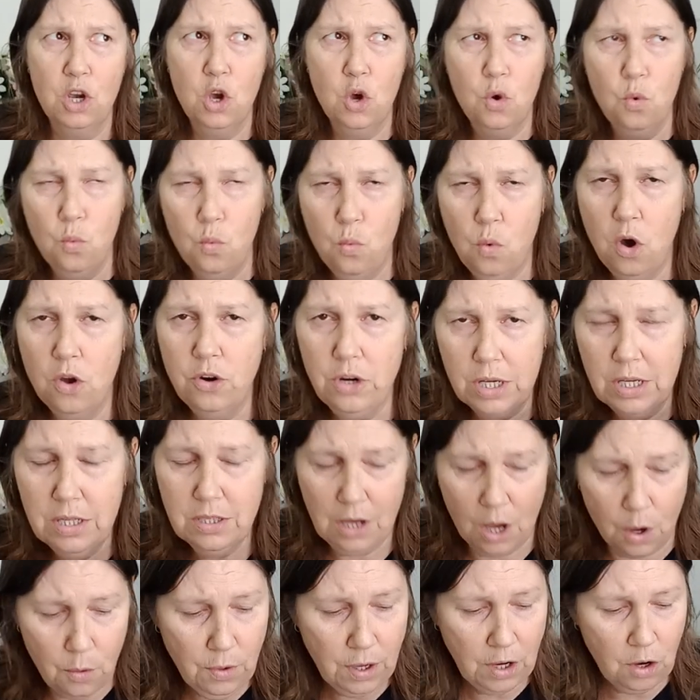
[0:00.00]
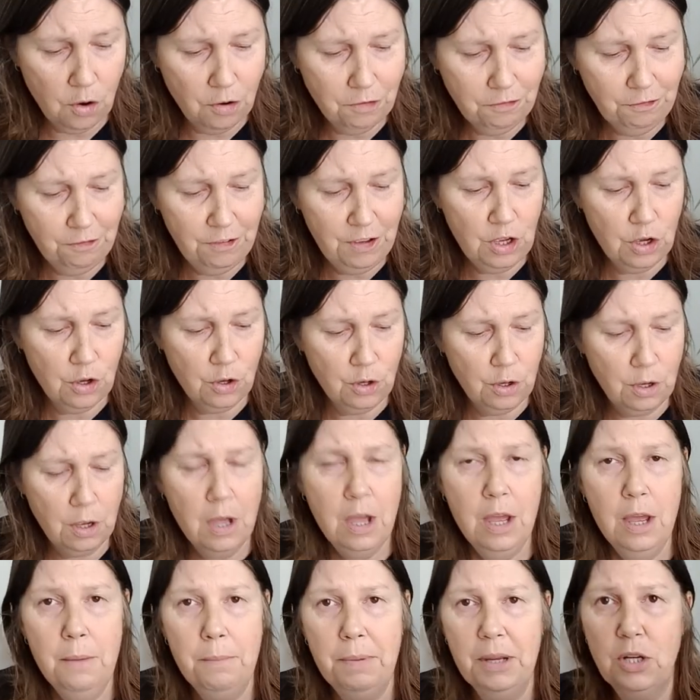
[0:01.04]
What is going on for you?
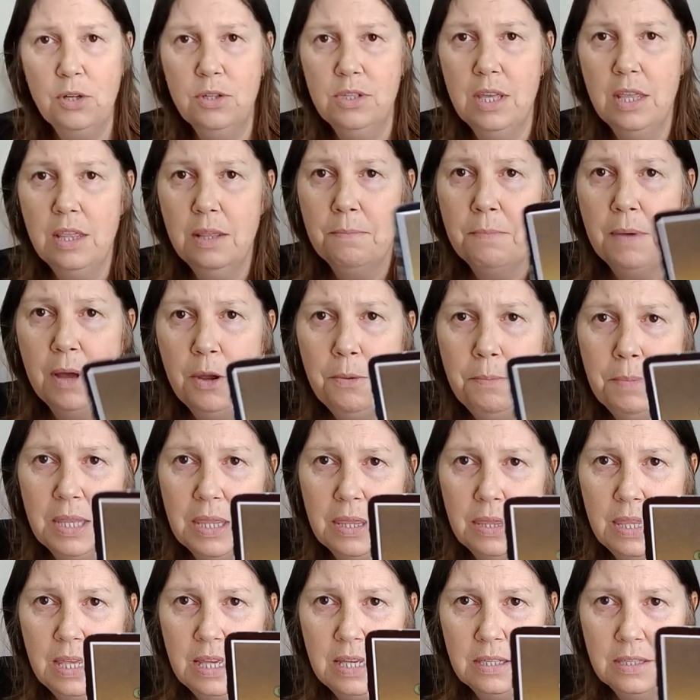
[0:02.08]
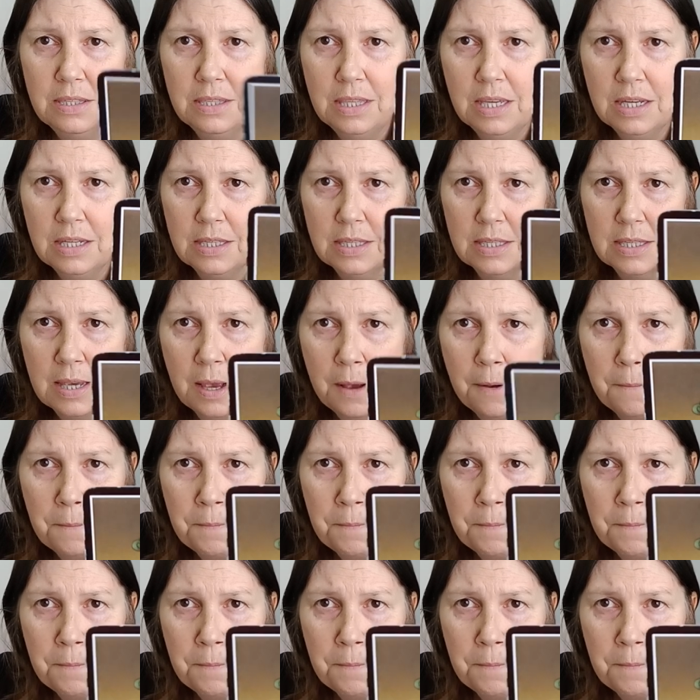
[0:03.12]
Because at the moment, there's this